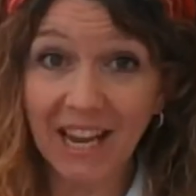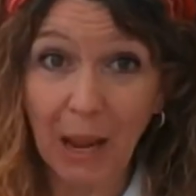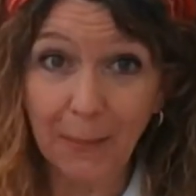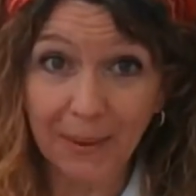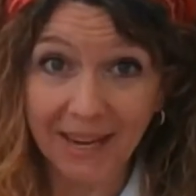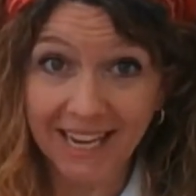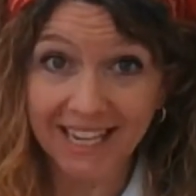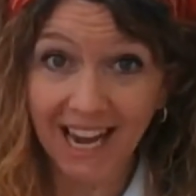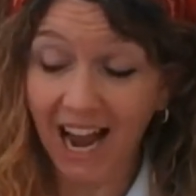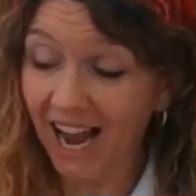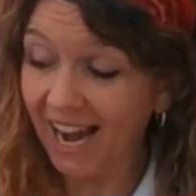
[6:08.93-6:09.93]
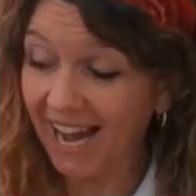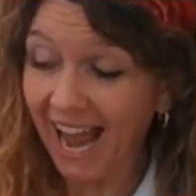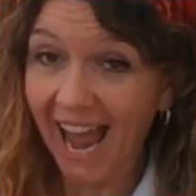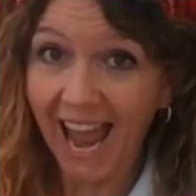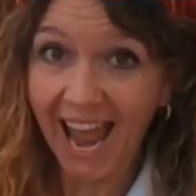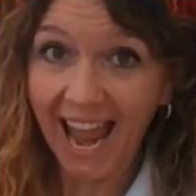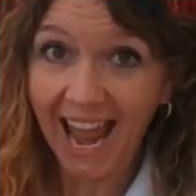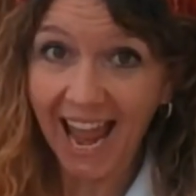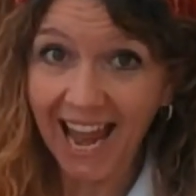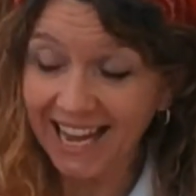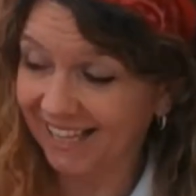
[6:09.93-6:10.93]

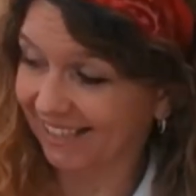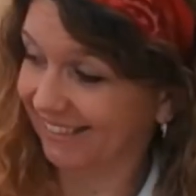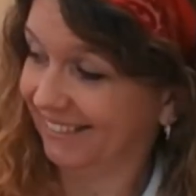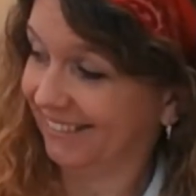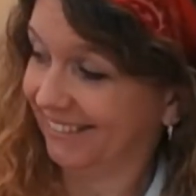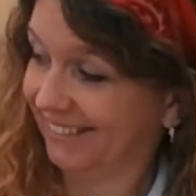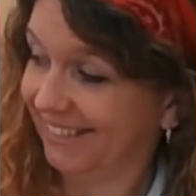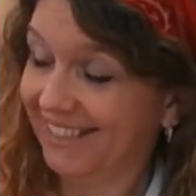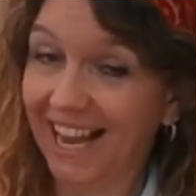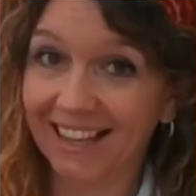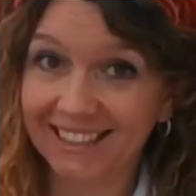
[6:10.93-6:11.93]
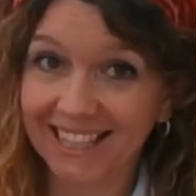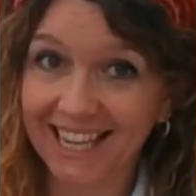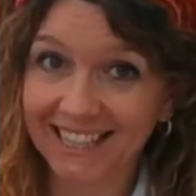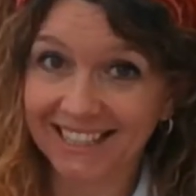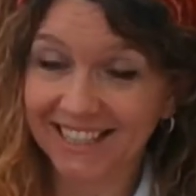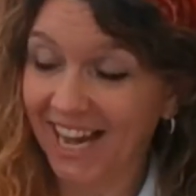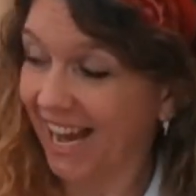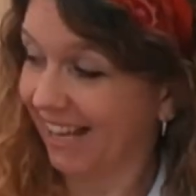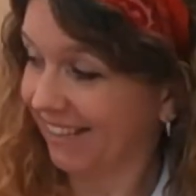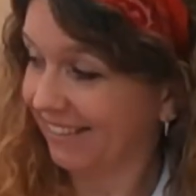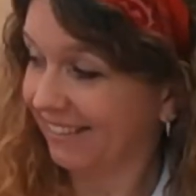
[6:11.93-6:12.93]
Yippee-yi-yay! Yelled Little Chick.